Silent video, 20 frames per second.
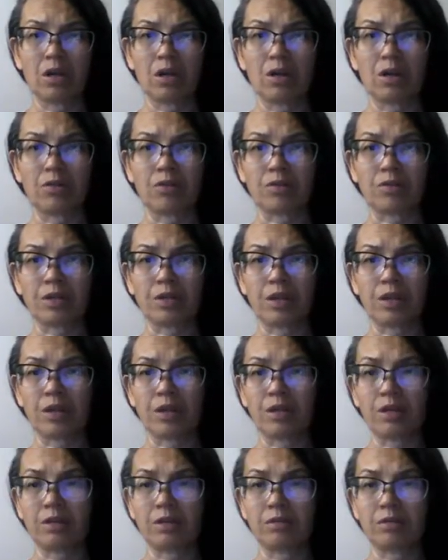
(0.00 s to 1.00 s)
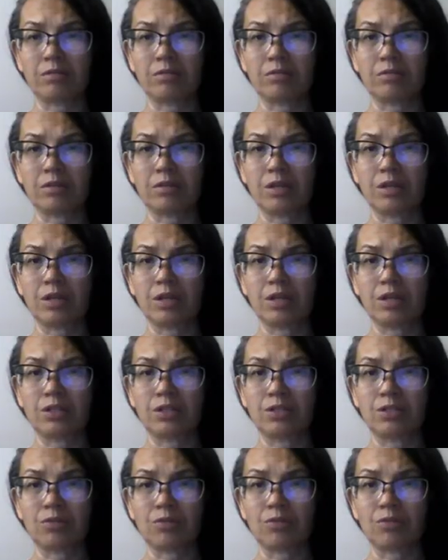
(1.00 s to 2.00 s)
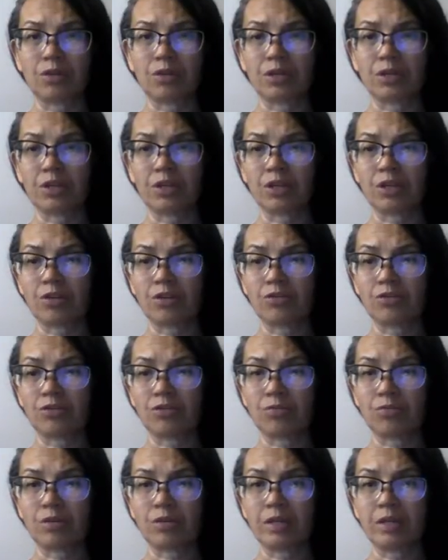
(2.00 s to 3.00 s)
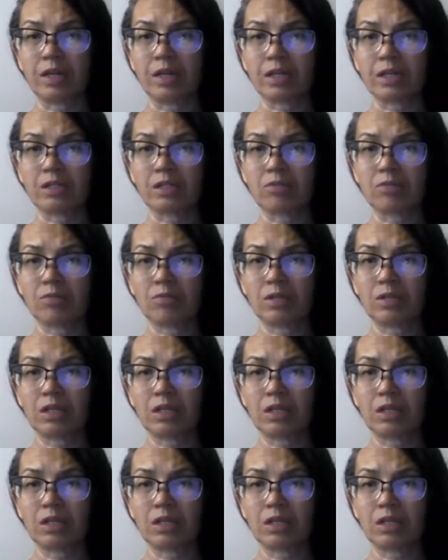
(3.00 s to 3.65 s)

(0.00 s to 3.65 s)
Okay, so we're going to go to our next one